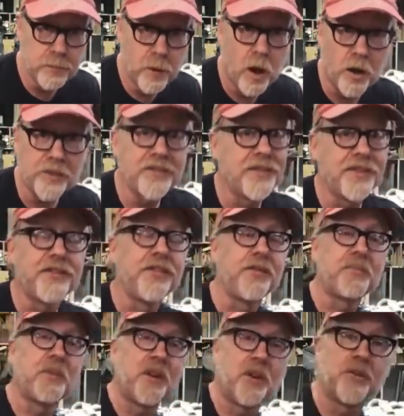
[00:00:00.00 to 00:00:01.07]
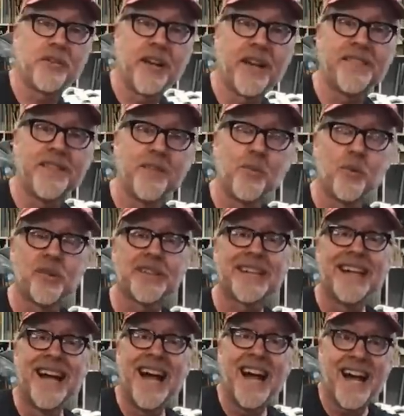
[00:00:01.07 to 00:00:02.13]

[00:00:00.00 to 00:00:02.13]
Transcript: hard decisions, prioritizing the work,